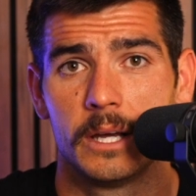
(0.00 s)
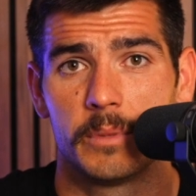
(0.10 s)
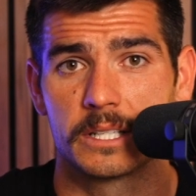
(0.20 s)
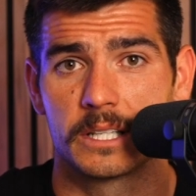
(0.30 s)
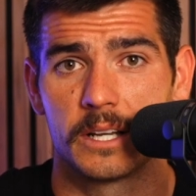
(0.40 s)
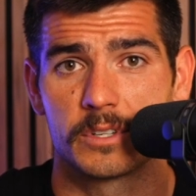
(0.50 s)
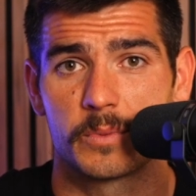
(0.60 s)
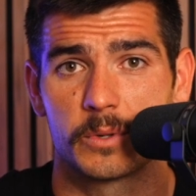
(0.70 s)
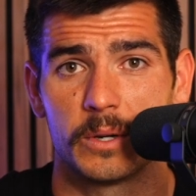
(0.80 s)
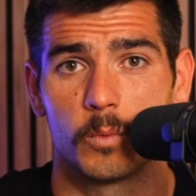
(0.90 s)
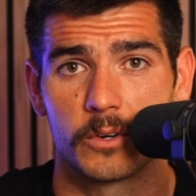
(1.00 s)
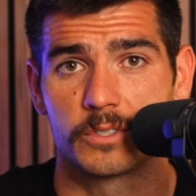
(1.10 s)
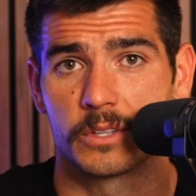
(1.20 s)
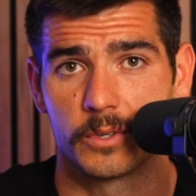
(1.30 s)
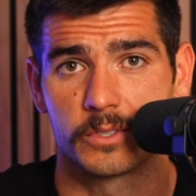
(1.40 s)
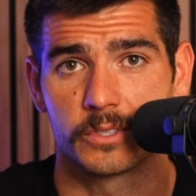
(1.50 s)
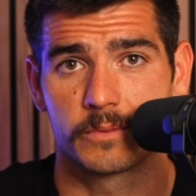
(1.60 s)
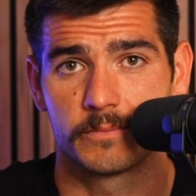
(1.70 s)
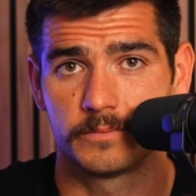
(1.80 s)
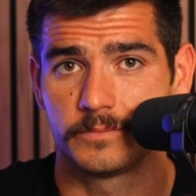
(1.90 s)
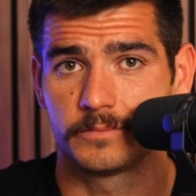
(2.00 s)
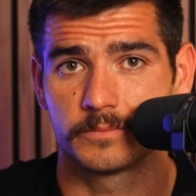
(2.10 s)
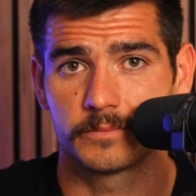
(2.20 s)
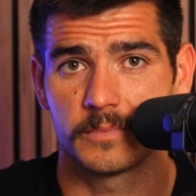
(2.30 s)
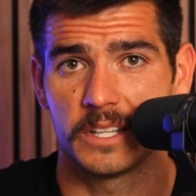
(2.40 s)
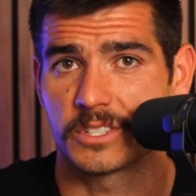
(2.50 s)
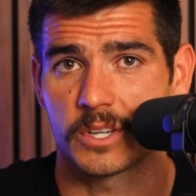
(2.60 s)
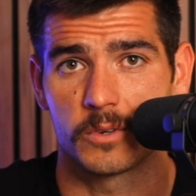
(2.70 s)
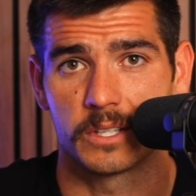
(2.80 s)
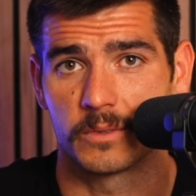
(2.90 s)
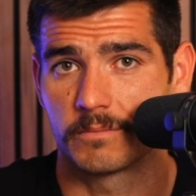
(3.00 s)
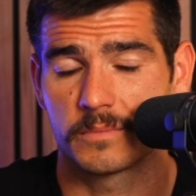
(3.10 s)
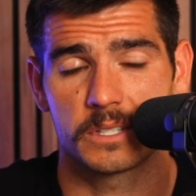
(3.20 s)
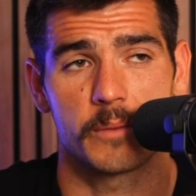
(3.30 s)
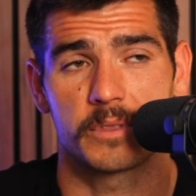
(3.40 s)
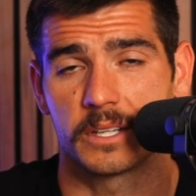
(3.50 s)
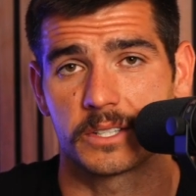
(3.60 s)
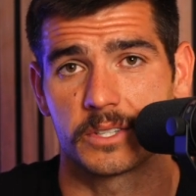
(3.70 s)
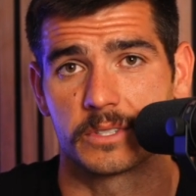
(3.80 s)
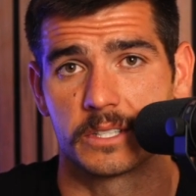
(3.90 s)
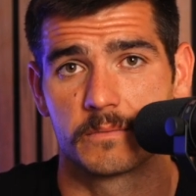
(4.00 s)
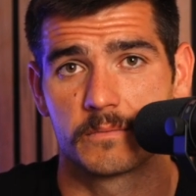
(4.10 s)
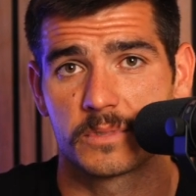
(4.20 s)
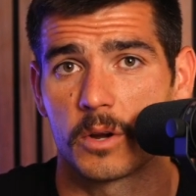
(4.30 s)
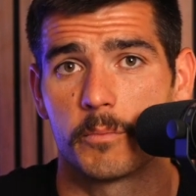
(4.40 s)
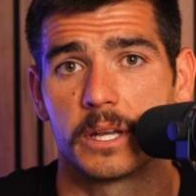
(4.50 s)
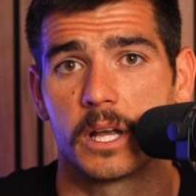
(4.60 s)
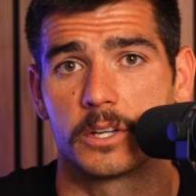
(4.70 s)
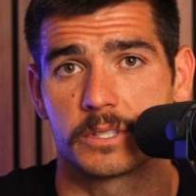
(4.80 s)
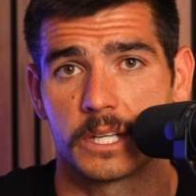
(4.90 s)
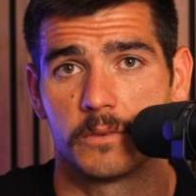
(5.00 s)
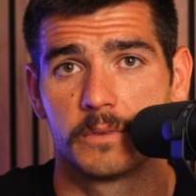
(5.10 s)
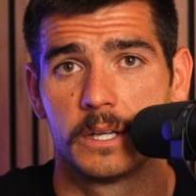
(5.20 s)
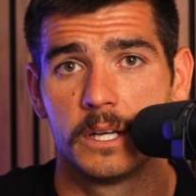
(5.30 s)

Because the difference between winners and losers, it just goes in, stop the excuses, start betting on yourself.